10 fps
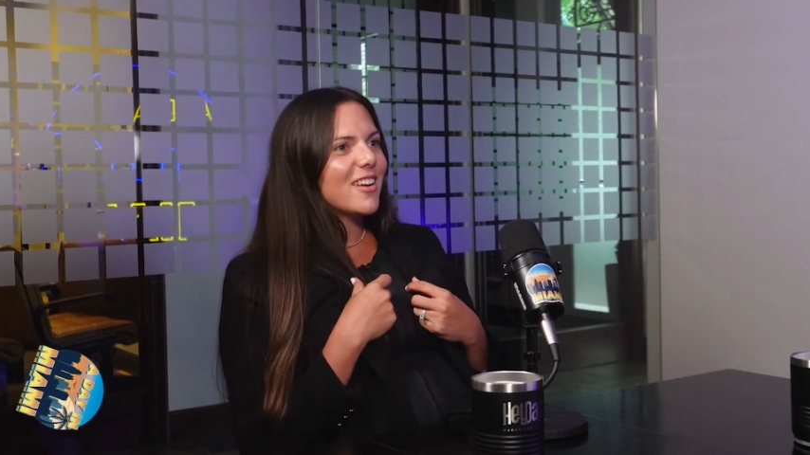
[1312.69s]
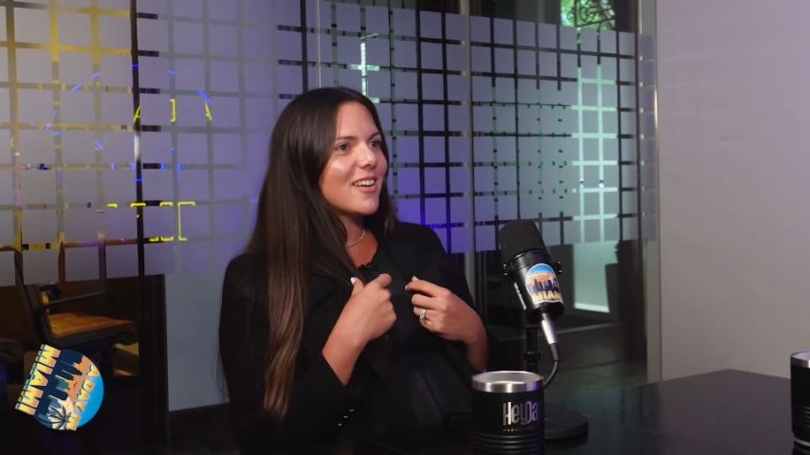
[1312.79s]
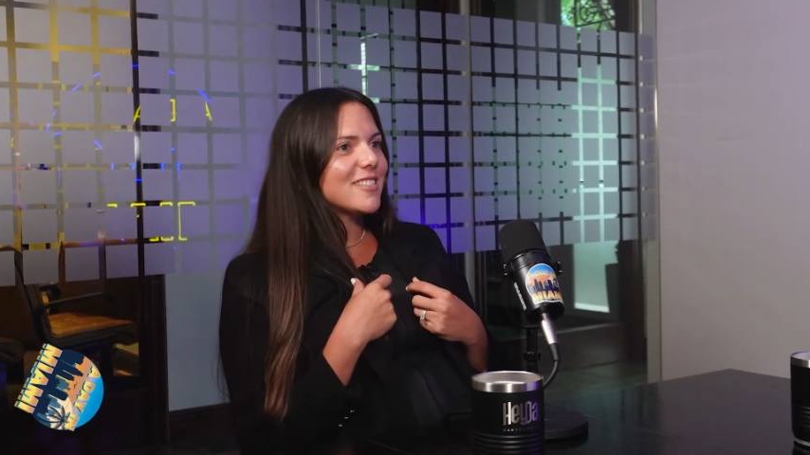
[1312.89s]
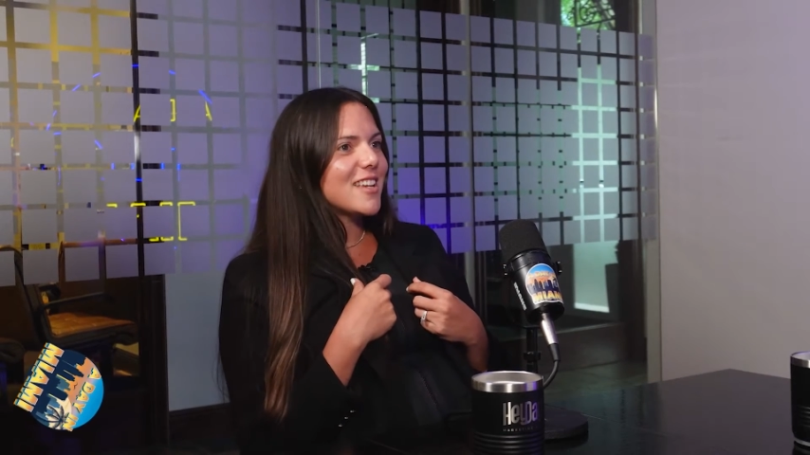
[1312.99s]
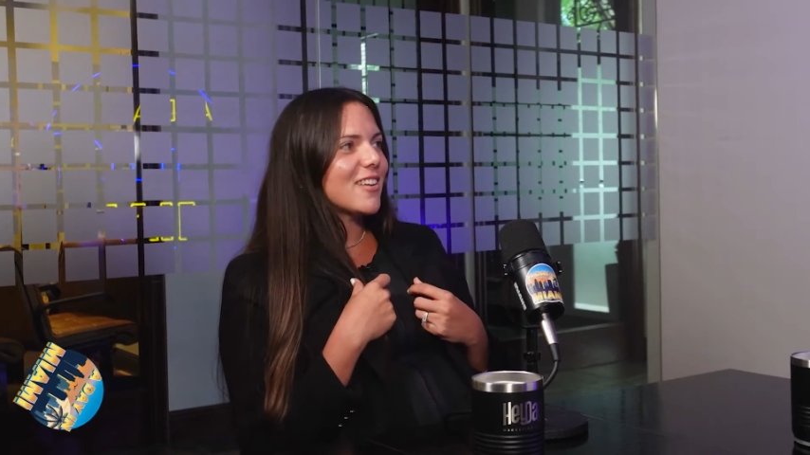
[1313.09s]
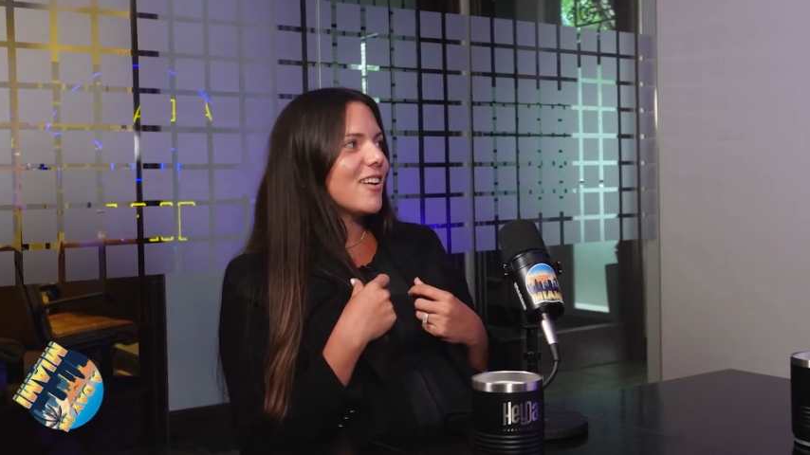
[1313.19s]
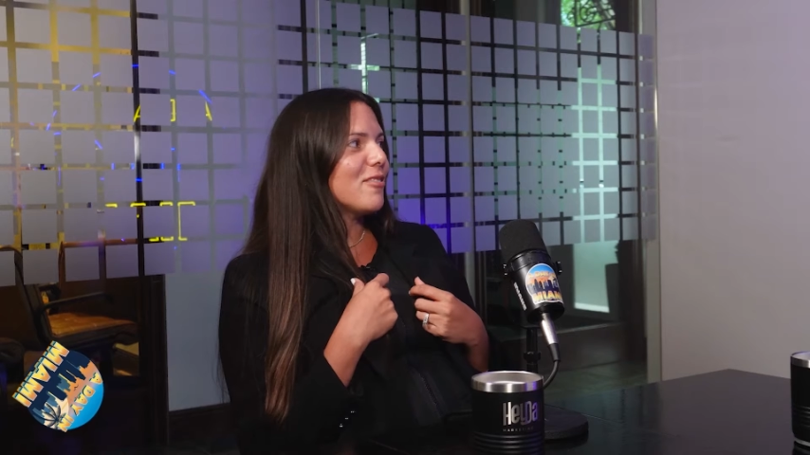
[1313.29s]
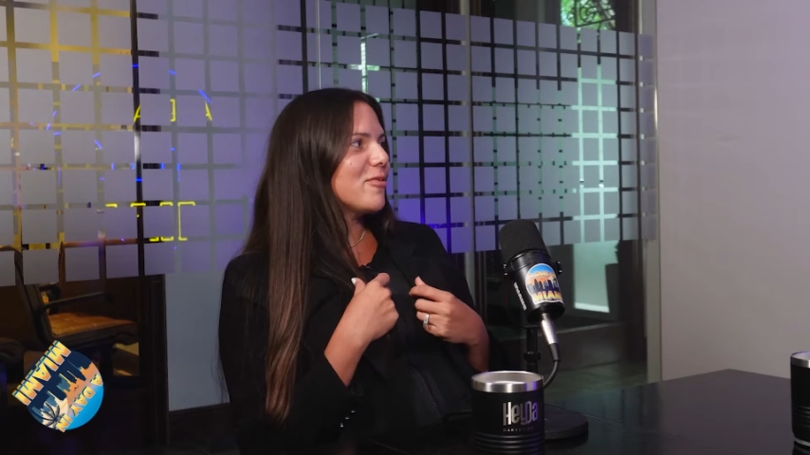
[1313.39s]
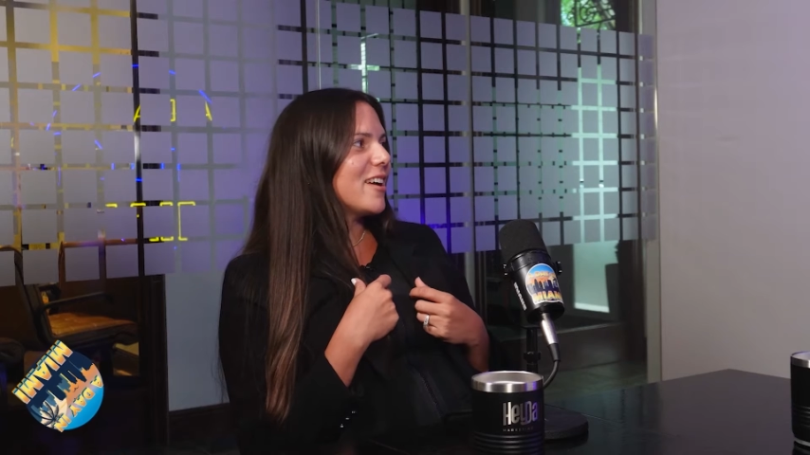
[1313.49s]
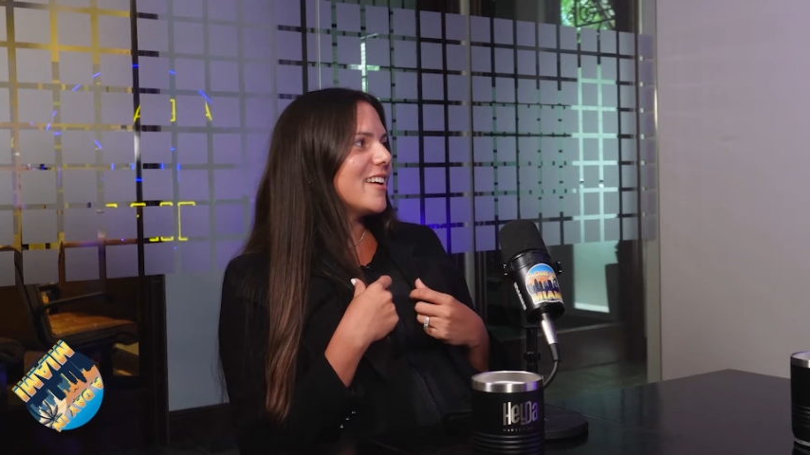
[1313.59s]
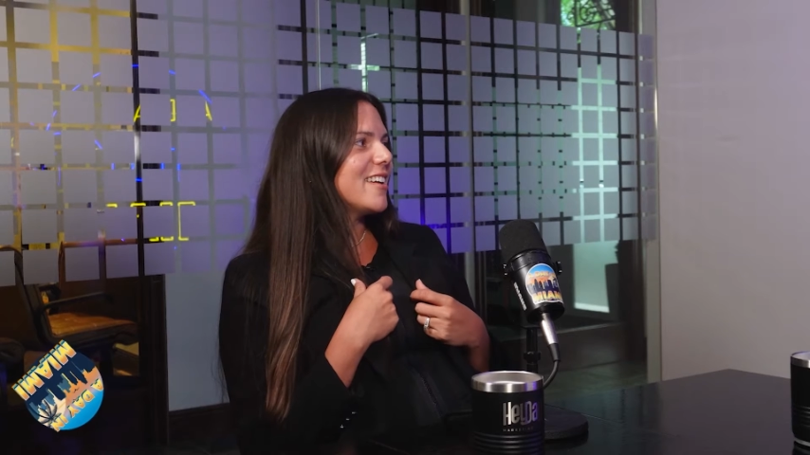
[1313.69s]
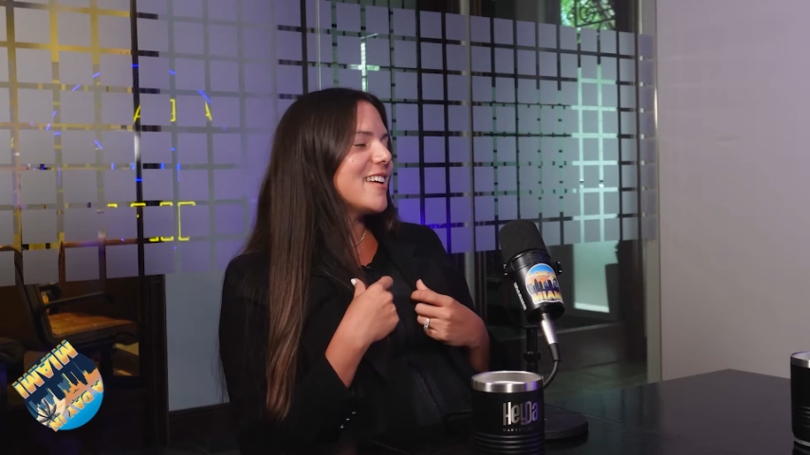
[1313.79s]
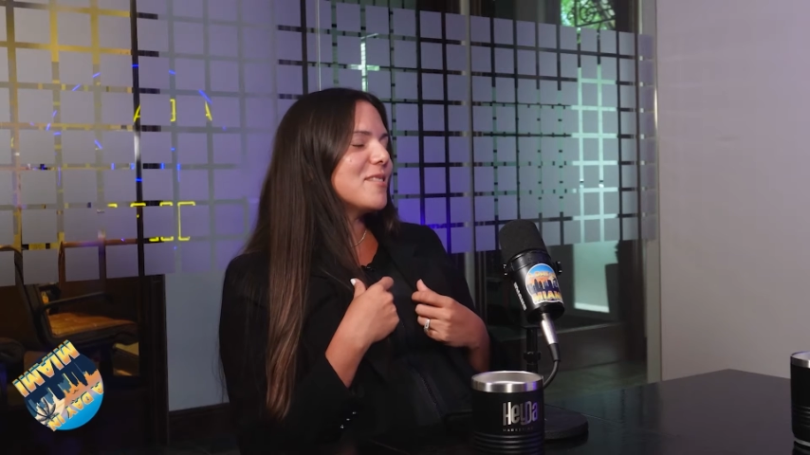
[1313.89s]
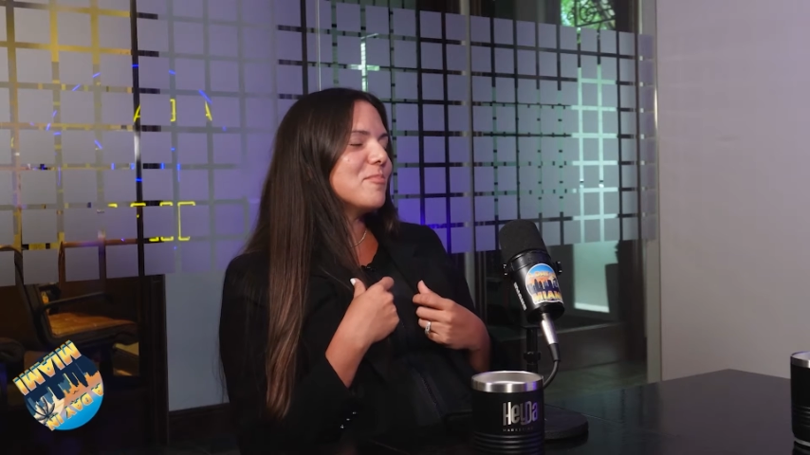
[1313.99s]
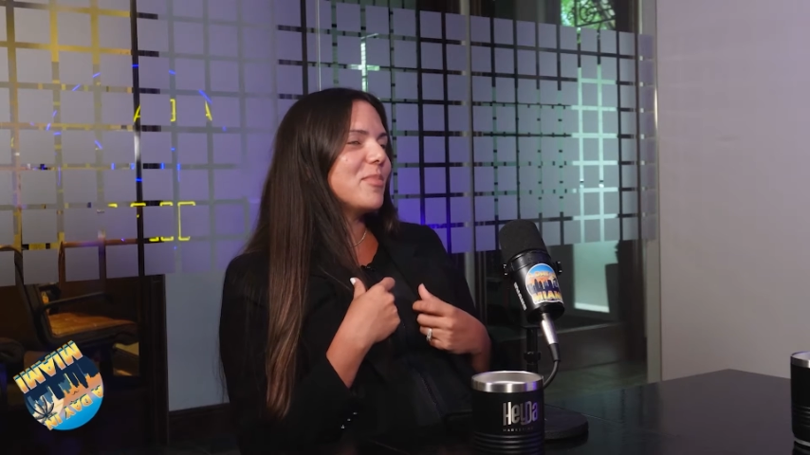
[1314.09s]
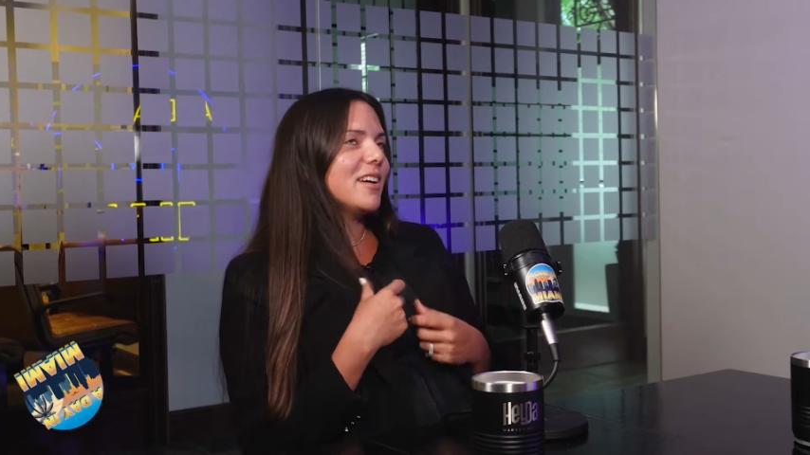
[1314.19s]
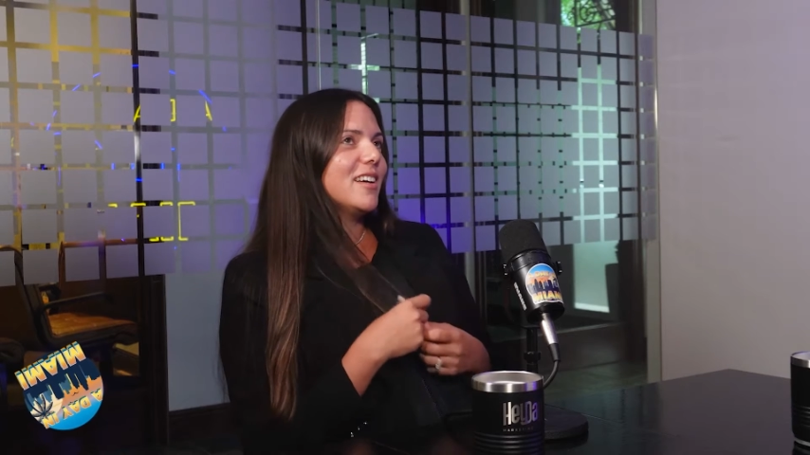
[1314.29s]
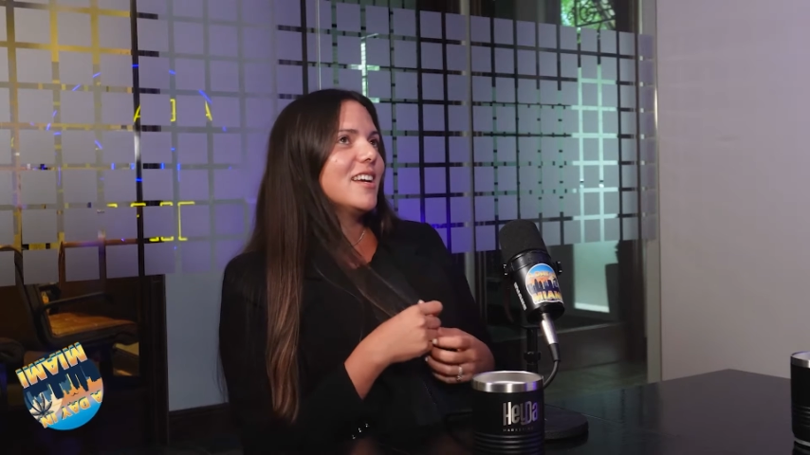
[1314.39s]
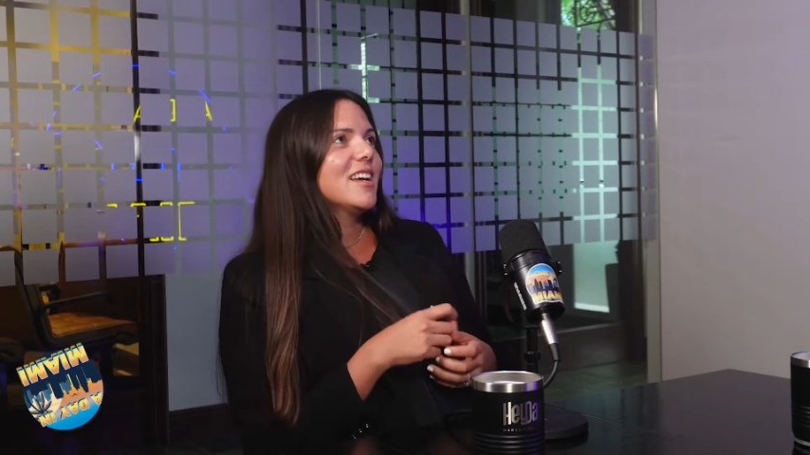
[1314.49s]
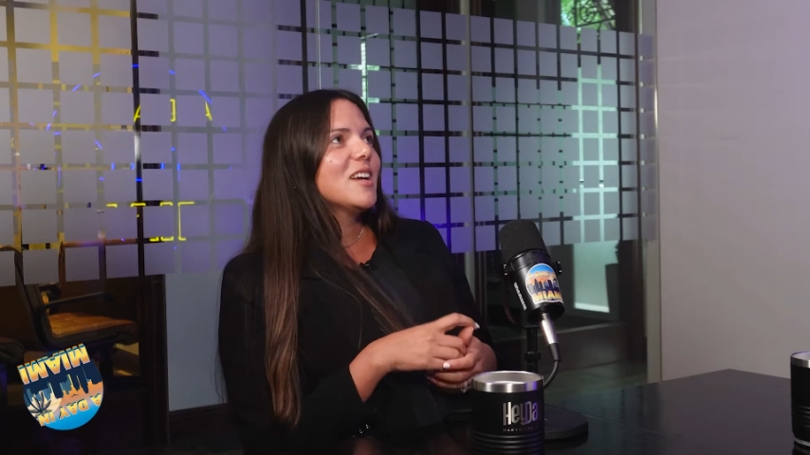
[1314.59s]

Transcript: You gotta take it off, right? And but